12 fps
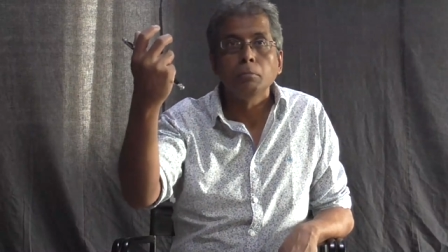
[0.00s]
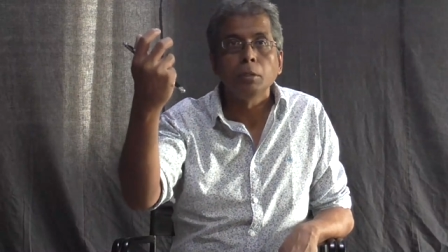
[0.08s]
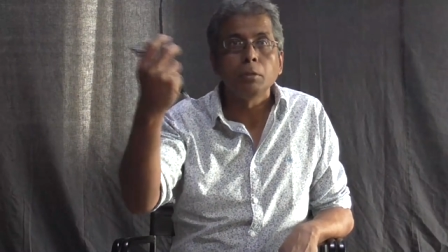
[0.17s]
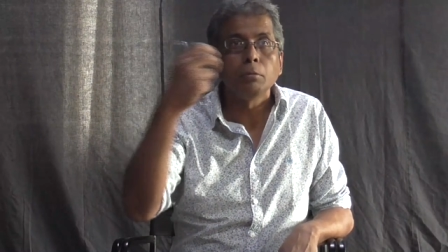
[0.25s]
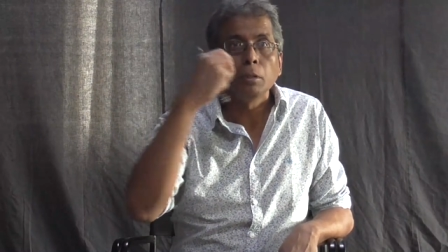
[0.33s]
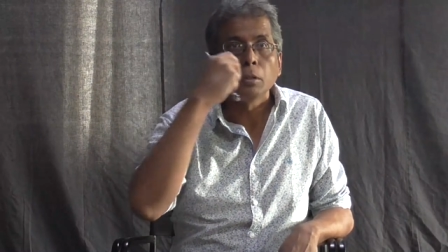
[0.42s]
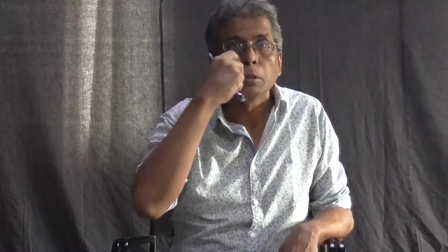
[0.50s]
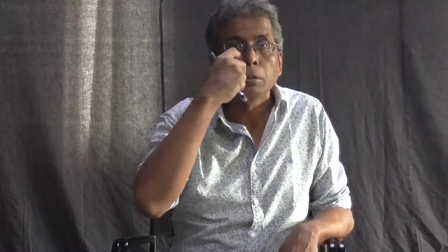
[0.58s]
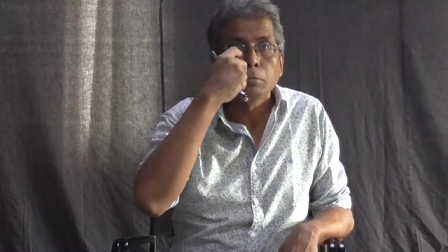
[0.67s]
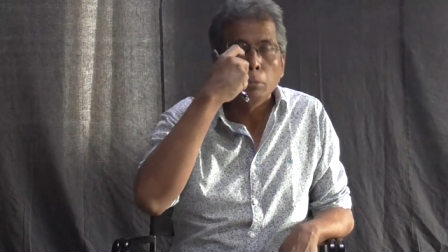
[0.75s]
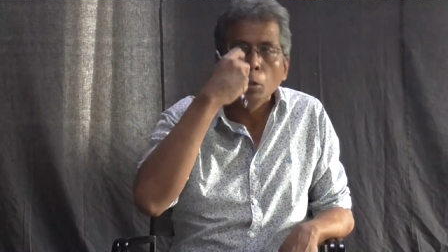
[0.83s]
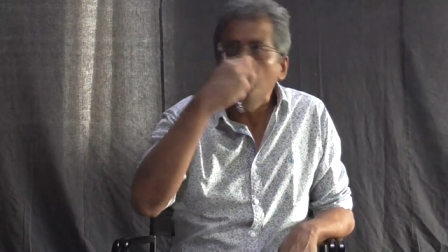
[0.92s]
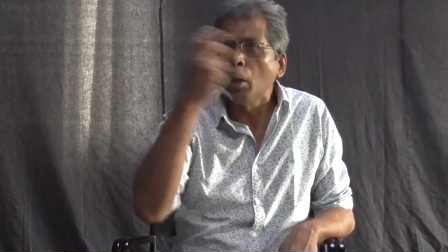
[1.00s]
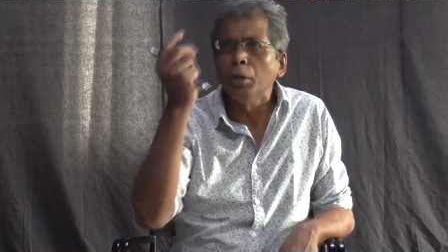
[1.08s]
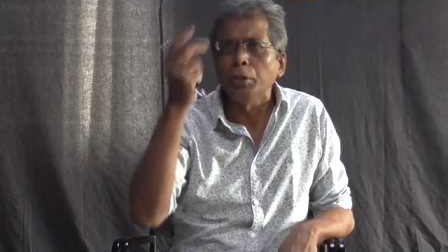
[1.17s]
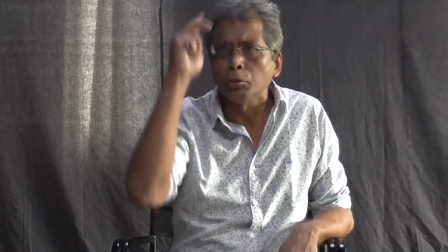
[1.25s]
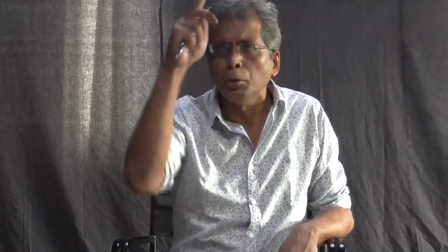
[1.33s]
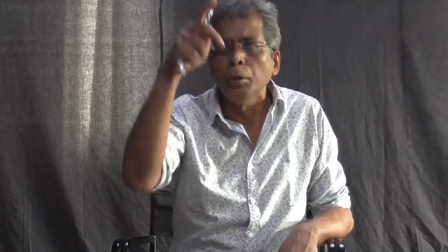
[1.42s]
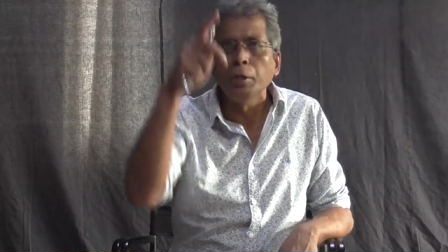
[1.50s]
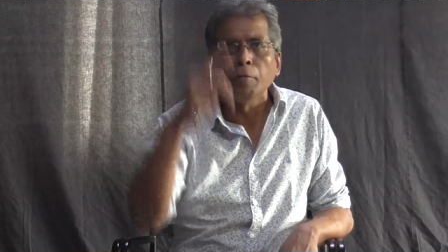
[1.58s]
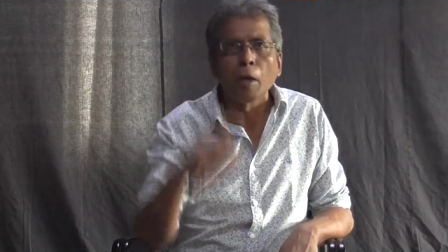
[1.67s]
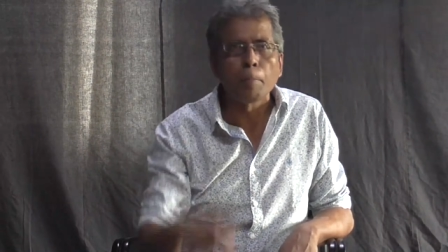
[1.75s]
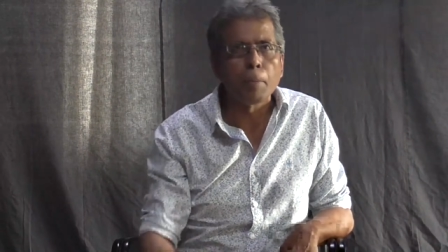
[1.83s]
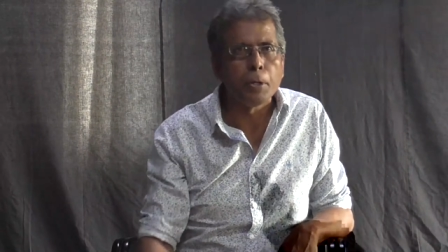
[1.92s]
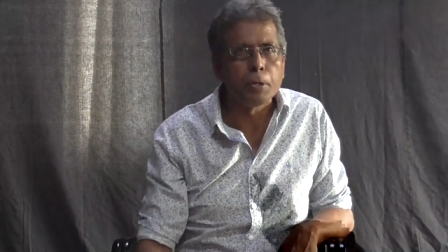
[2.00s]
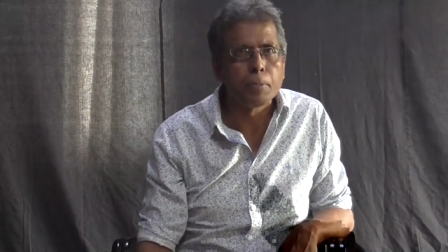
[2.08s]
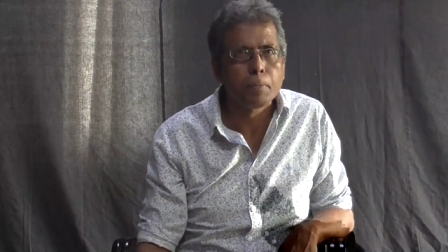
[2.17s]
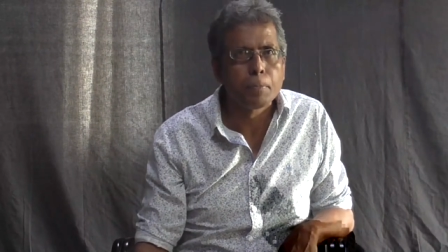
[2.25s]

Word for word: That, you know, no politics, only development.